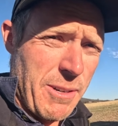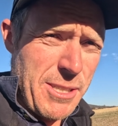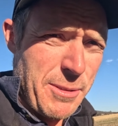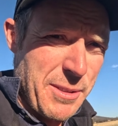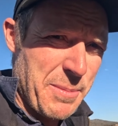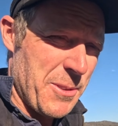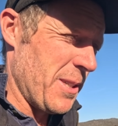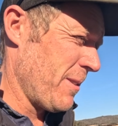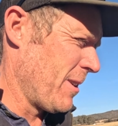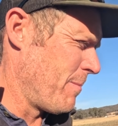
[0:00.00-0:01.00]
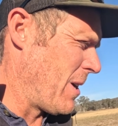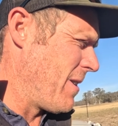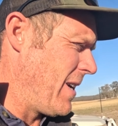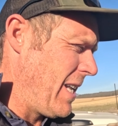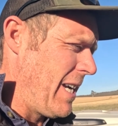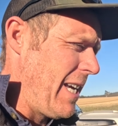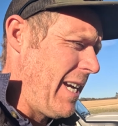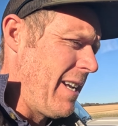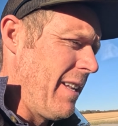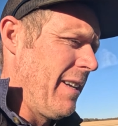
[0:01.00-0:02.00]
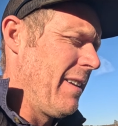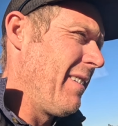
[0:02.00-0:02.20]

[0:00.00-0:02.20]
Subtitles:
ritual this morning. We've got to blow the header down and